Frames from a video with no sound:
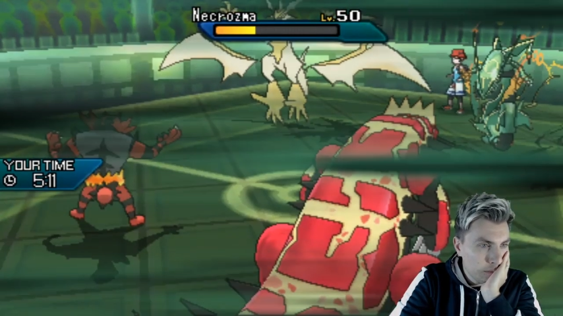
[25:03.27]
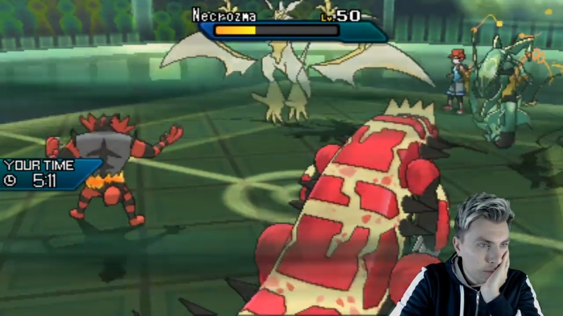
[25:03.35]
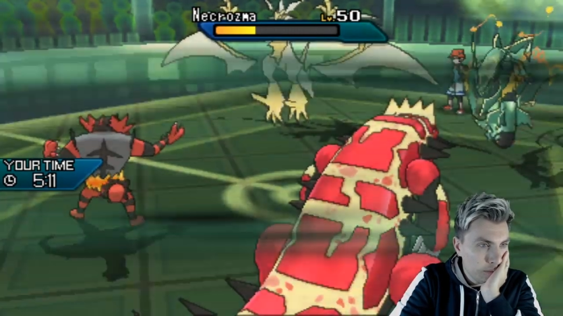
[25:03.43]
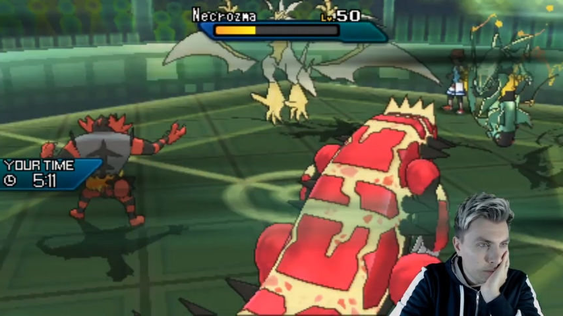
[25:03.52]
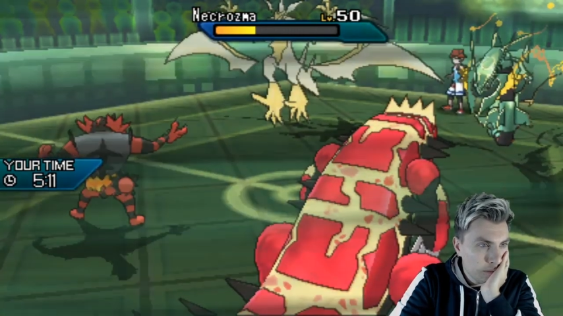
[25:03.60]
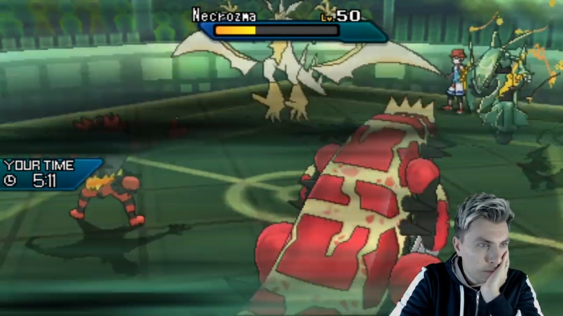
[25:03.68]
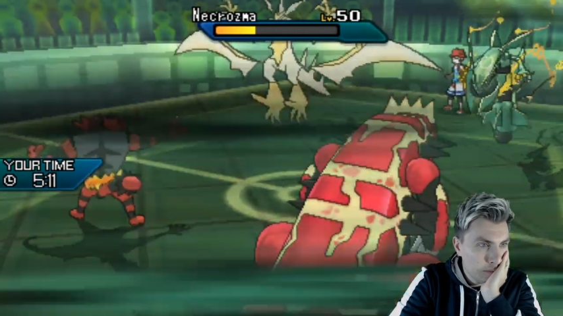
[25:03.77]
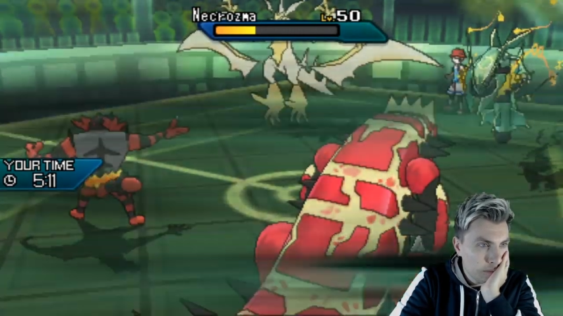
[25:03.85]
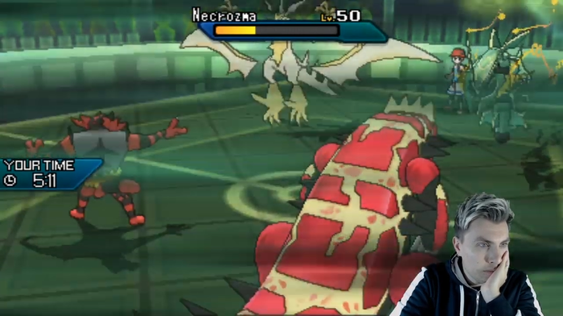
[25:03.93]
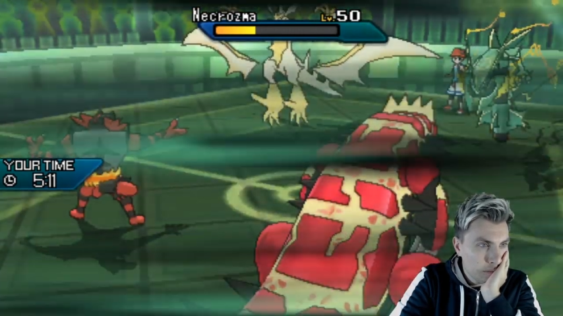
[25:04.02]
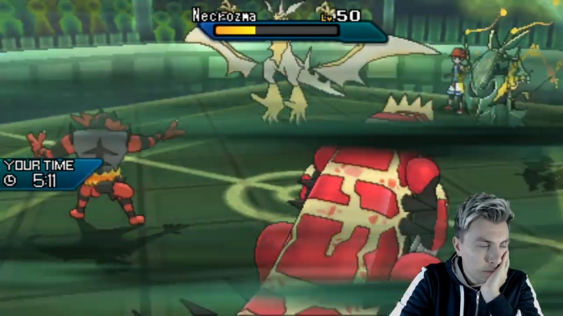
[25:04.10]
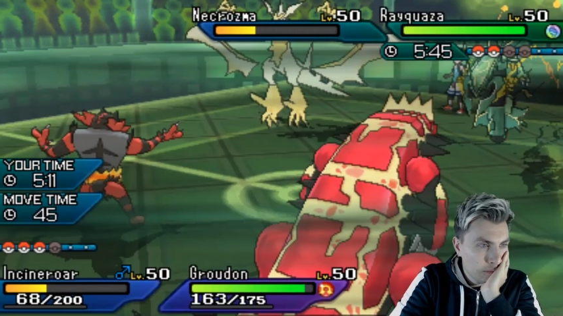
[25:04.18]

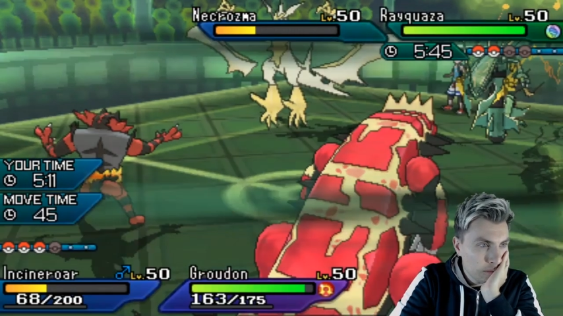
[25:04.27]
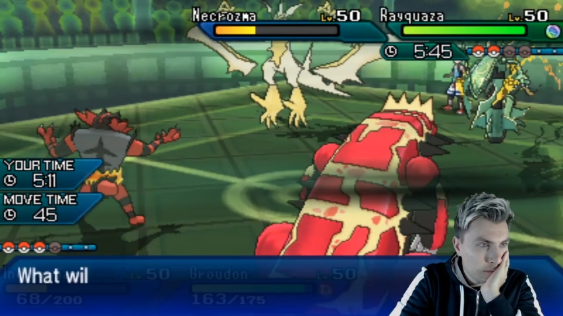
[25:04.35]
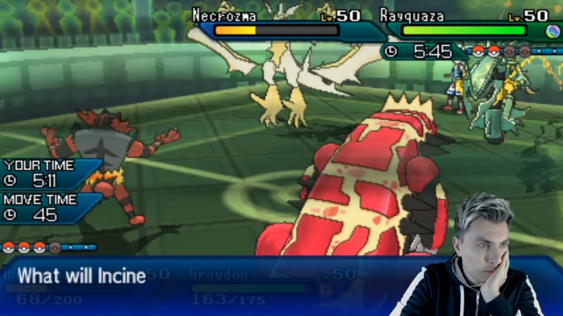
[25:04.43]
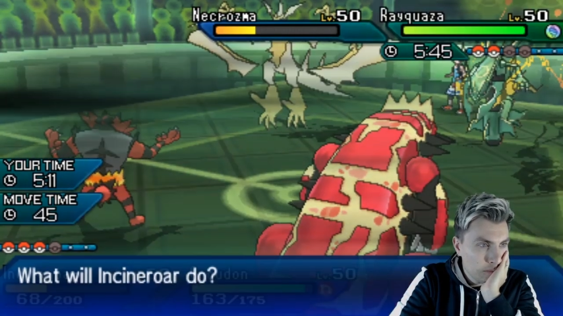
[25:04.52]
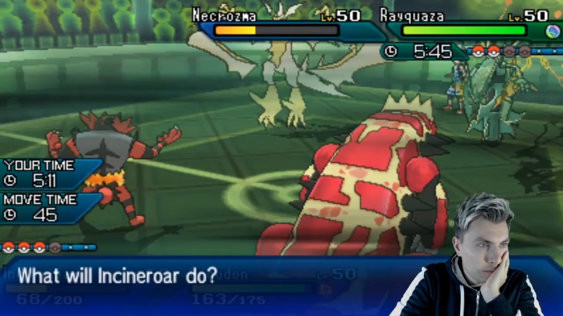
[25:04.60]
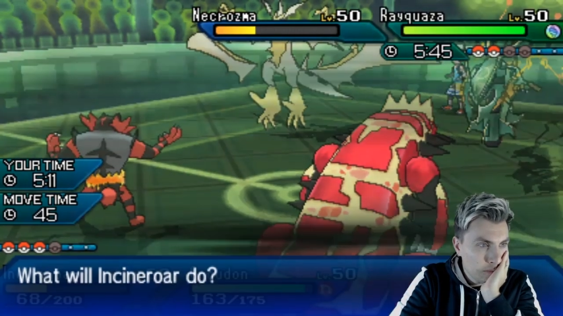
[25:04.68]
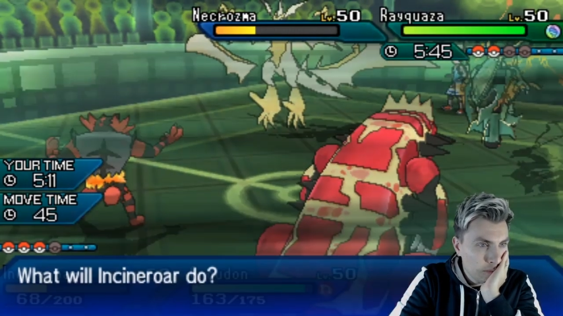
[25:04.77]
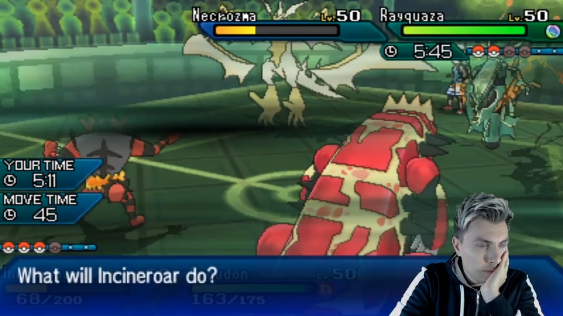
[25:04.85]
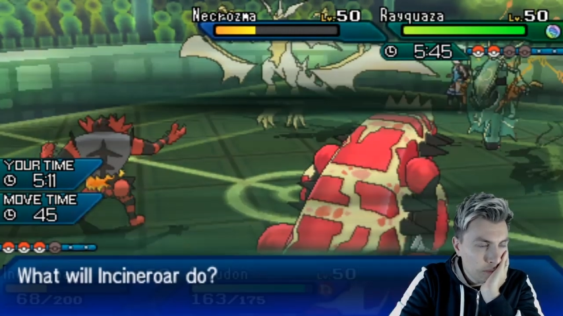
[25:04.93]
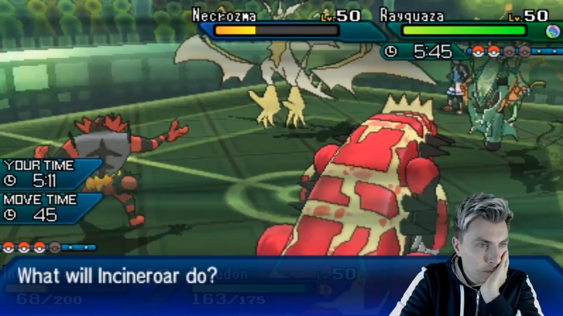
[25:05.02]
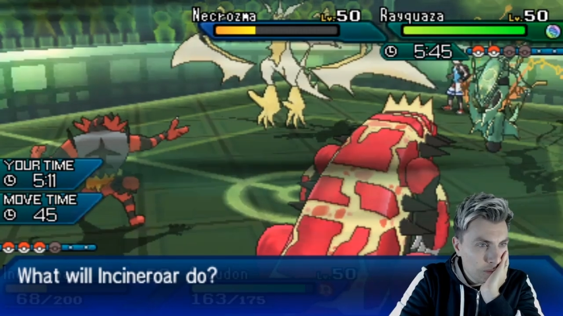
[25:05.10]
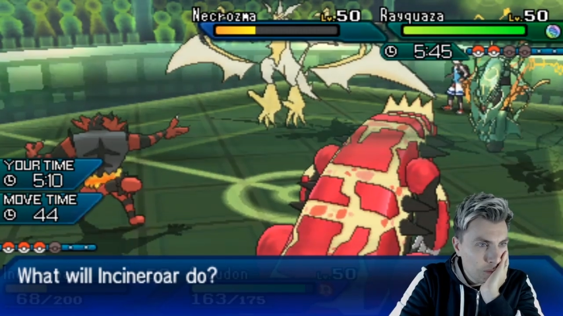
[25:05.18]

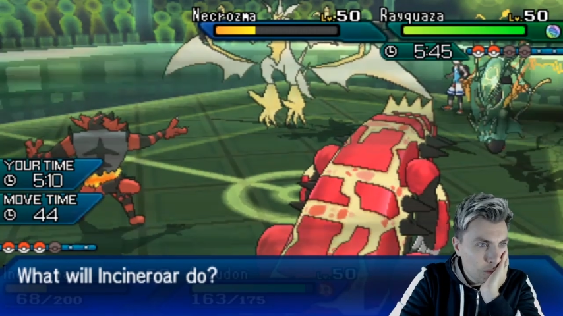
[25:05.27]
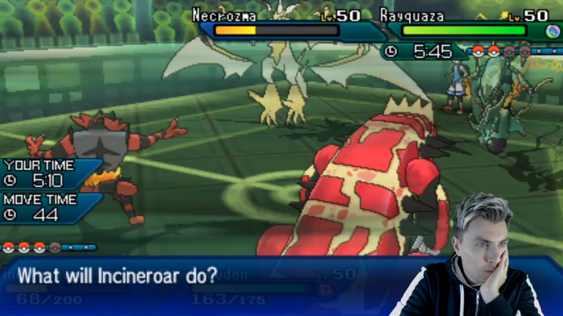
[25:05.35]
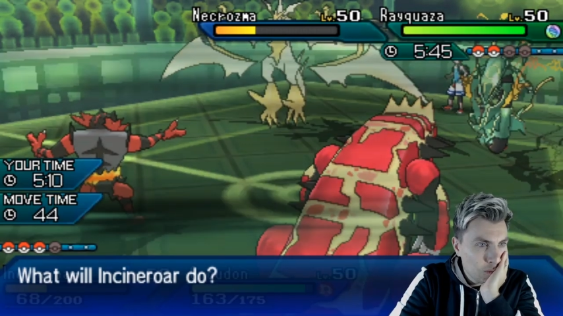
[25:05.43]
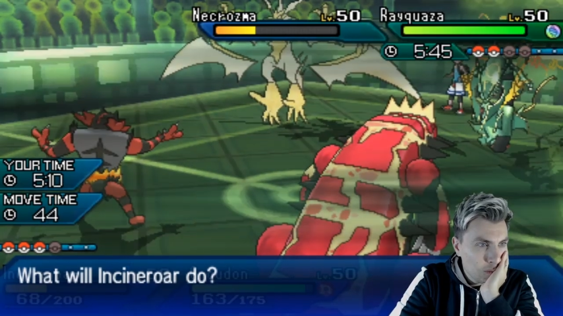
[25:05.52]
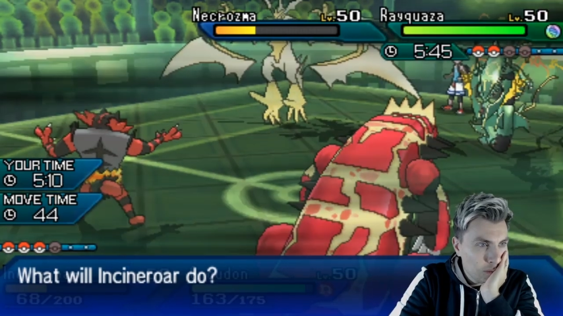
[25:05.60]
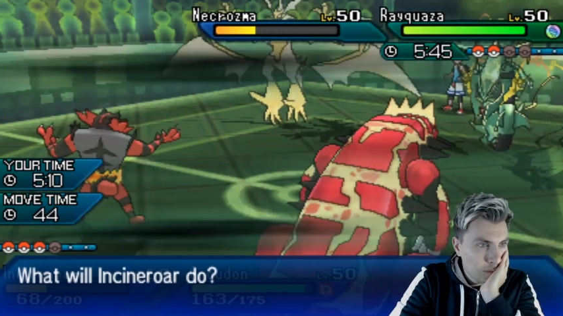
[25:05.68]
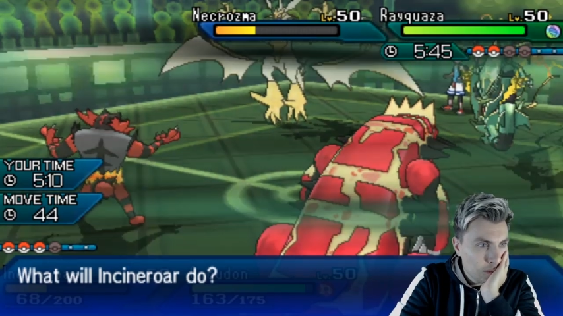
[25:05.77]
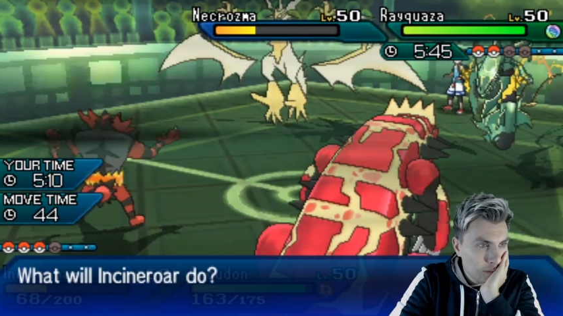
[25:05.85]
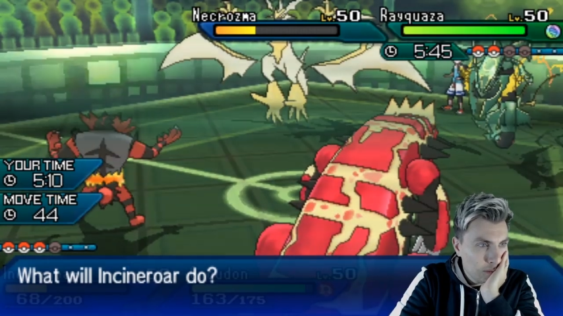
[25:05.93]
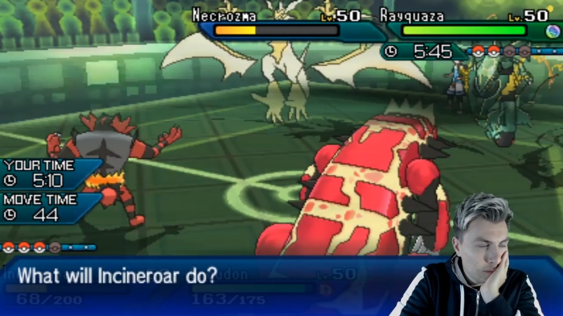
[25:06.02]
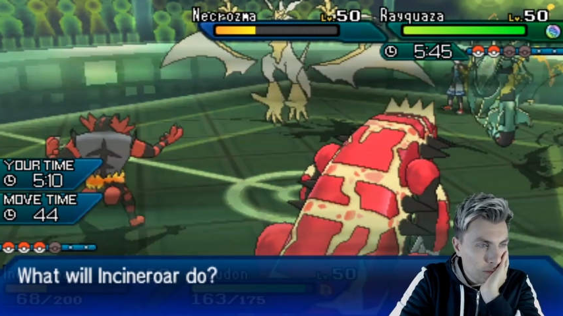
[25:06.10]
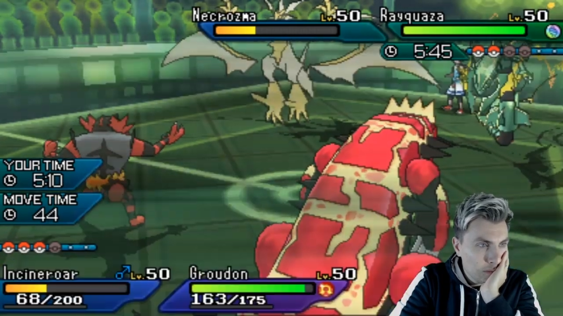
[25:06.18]

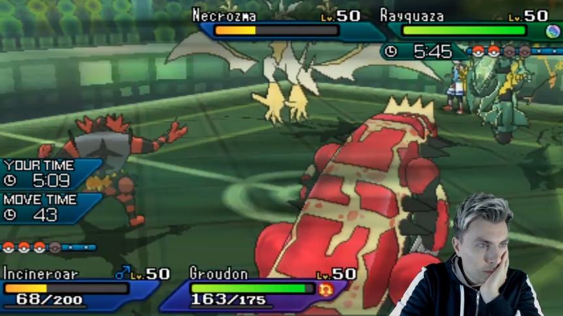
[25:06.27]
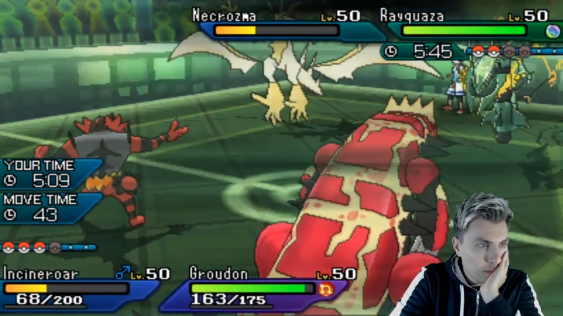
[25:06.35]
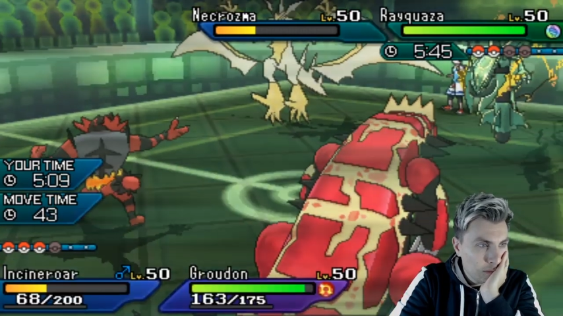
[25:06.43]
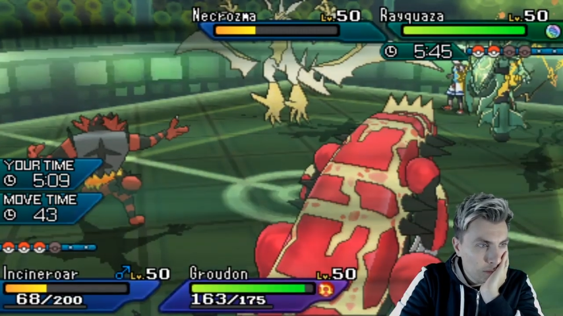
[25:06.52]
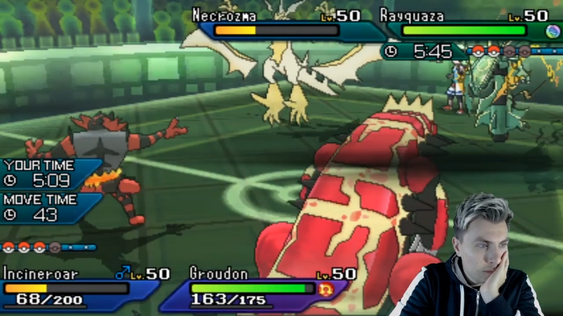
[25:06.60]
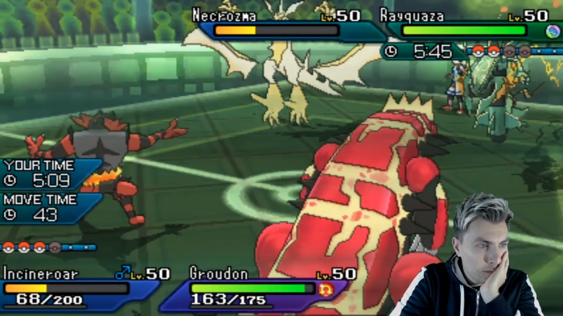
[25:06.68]
(silence)